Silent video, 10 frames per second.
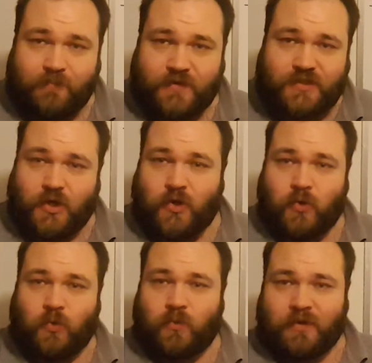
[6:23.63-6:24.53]

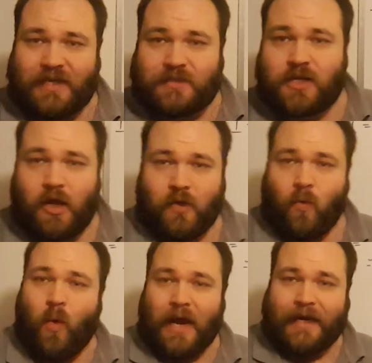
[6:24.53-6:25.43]
So let's call it
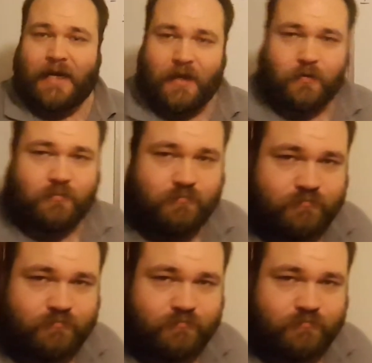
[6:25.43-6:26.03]
y now.